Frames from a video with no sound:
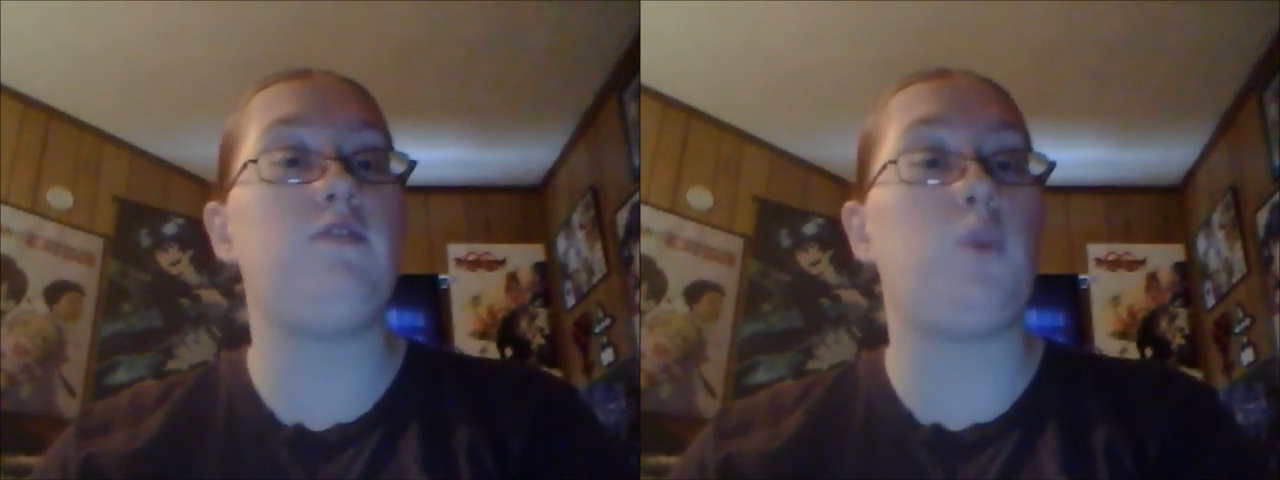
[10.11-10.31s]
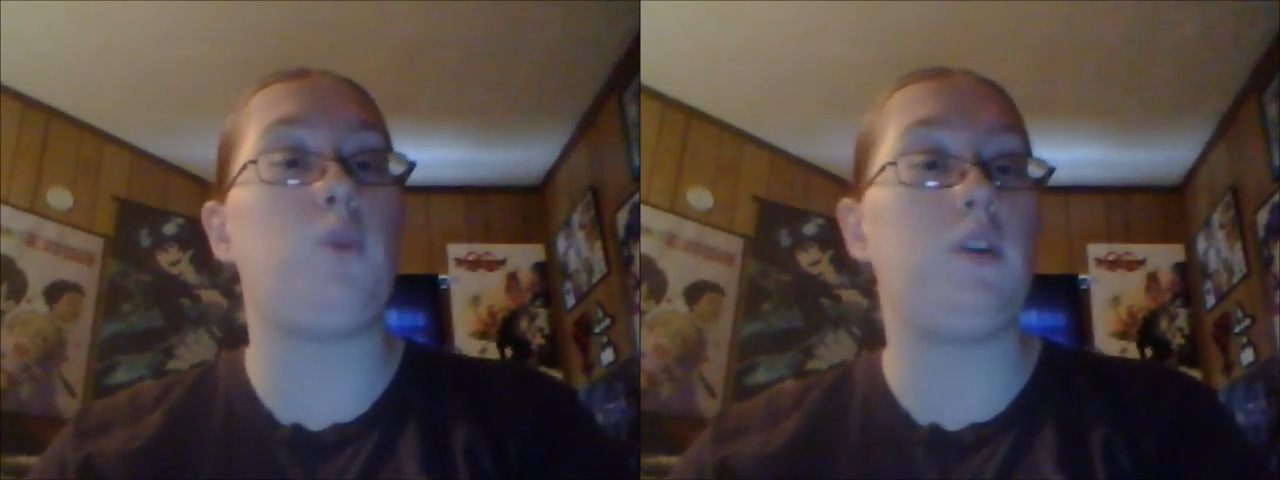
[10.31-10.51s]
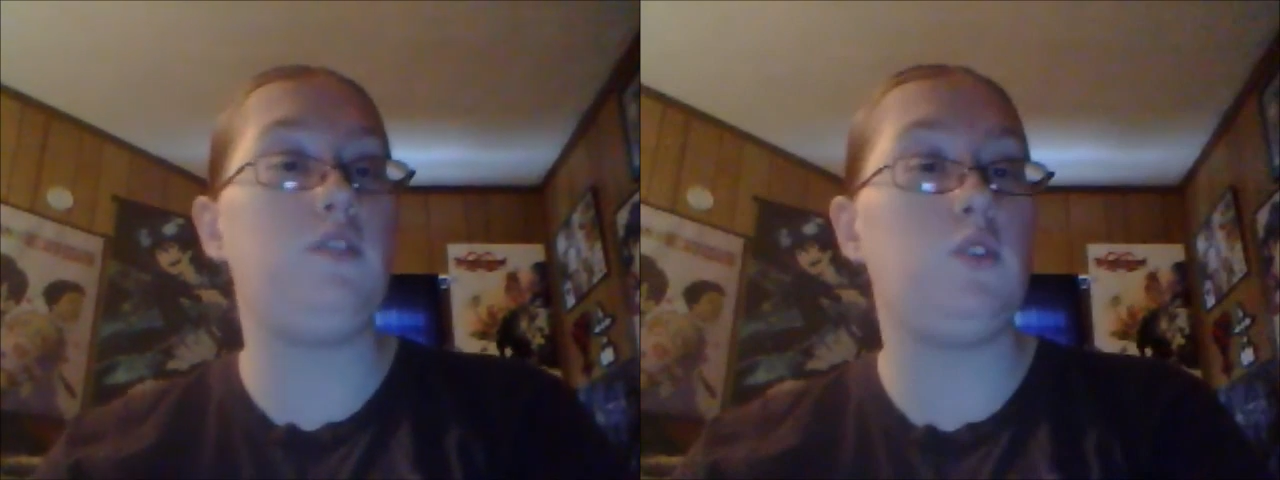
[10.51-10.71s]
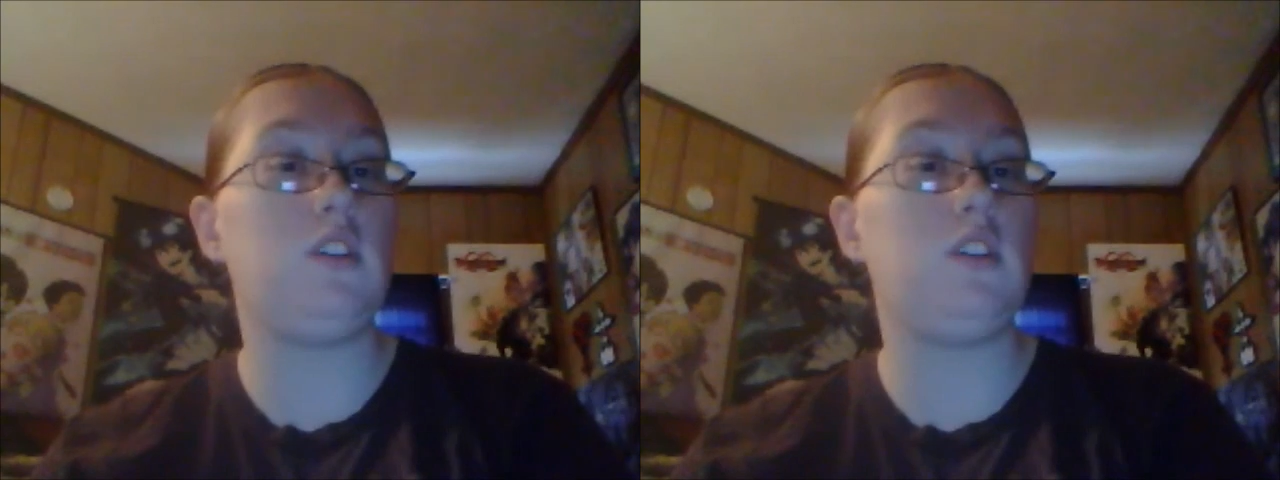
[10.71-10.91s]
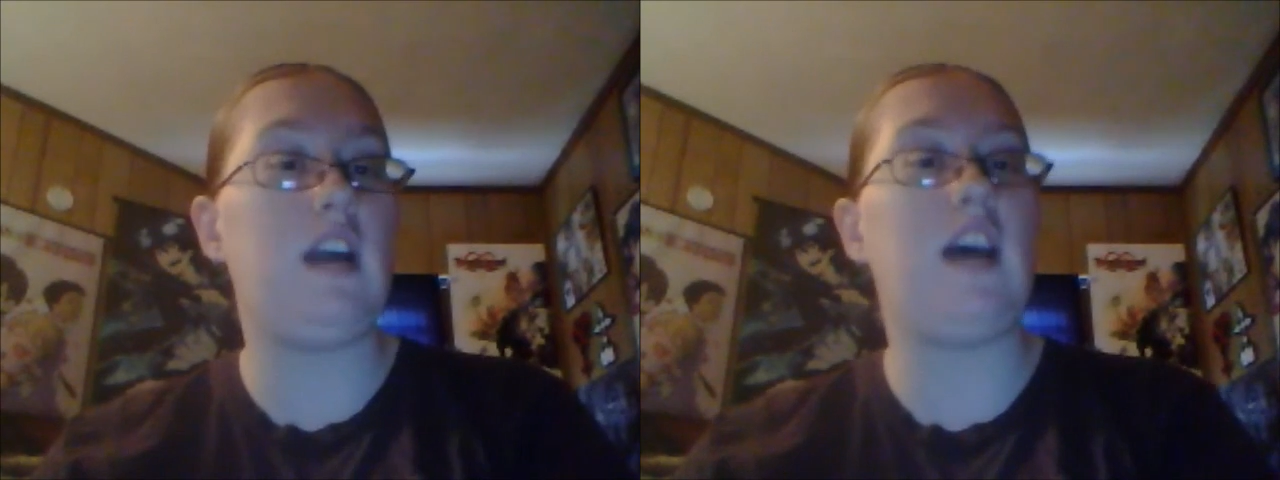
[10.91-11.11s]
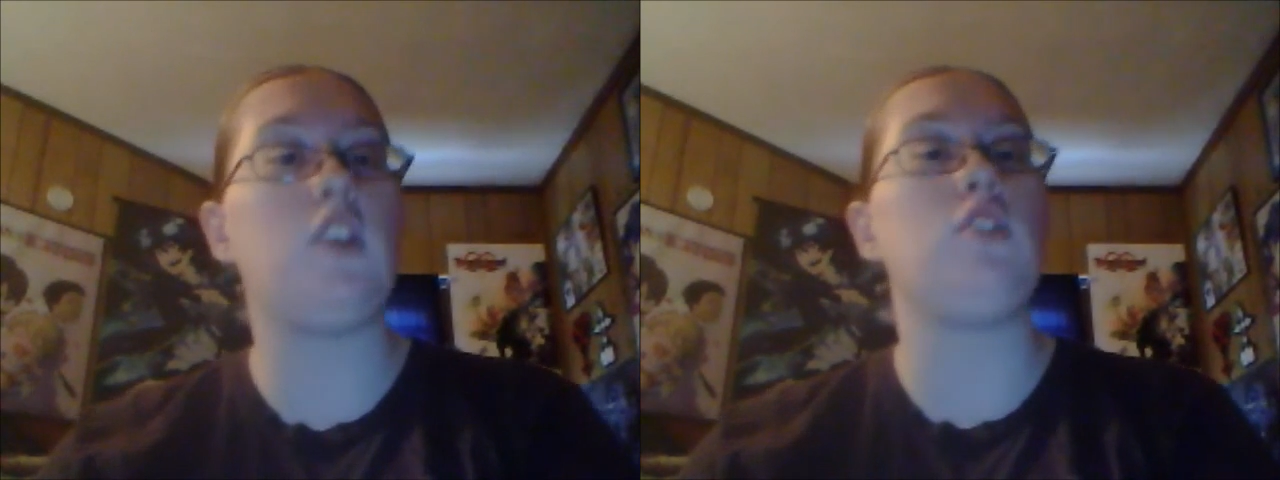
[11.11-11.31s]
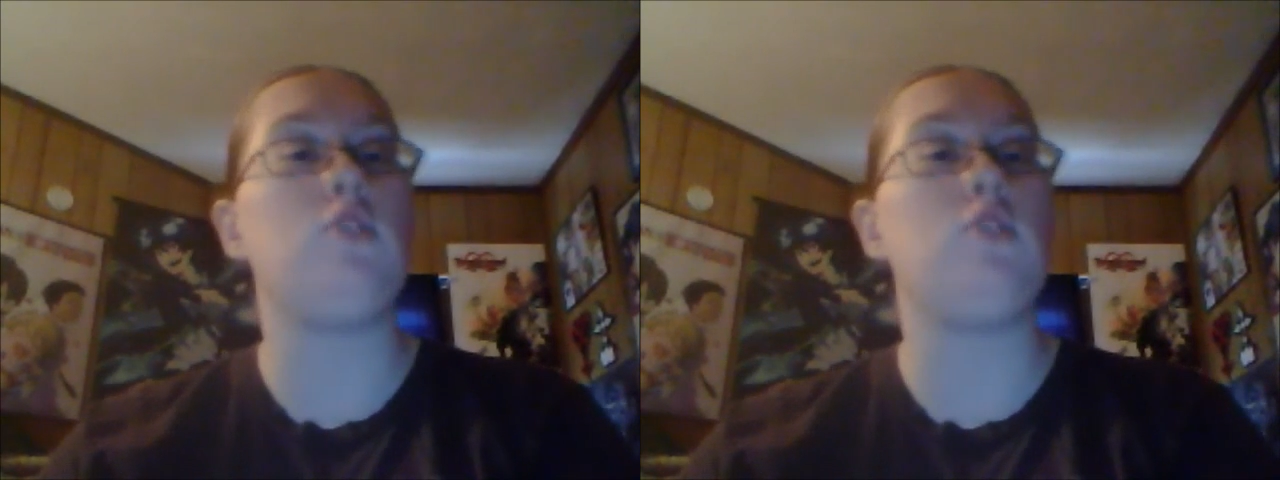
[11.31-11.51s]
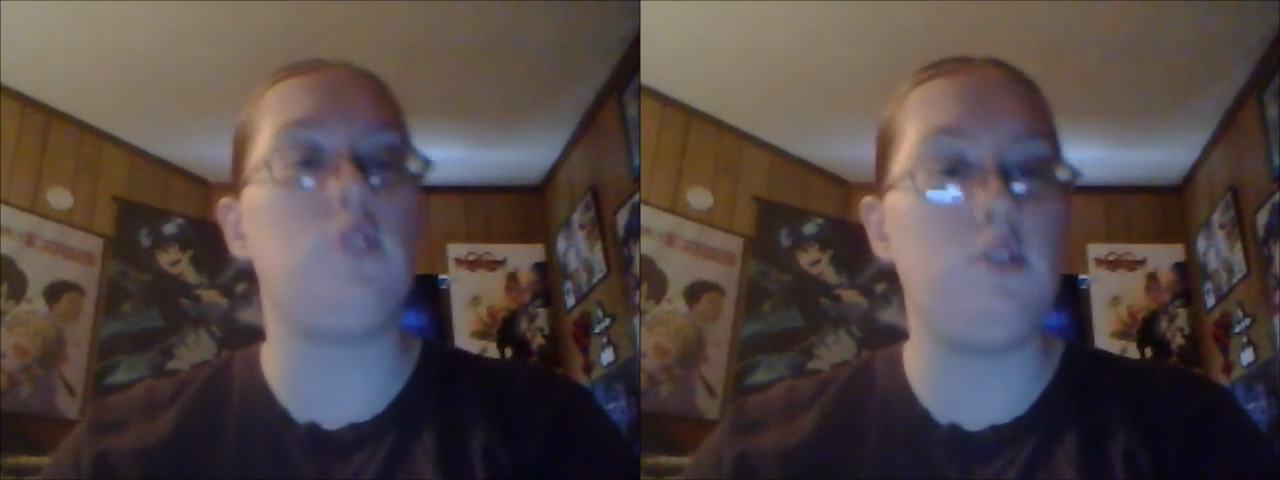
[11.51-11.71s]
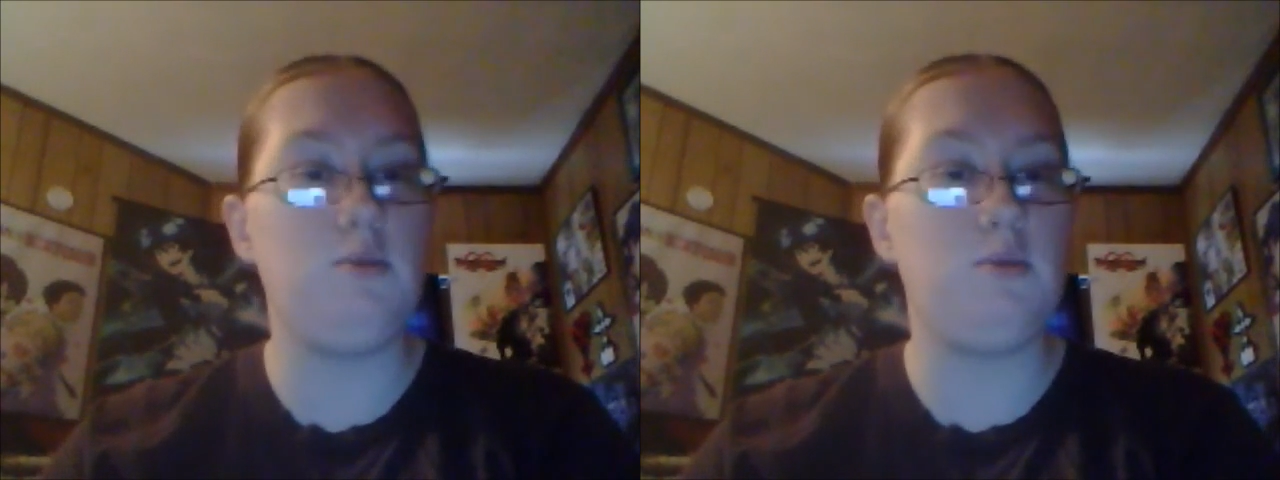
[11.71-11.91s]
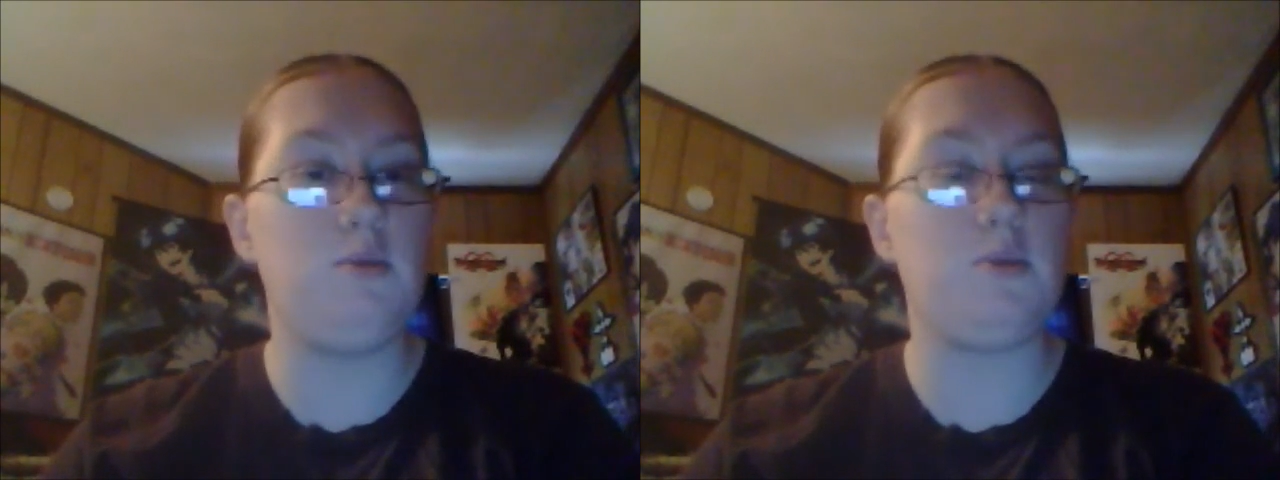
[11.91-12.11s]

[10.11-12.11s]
44 on June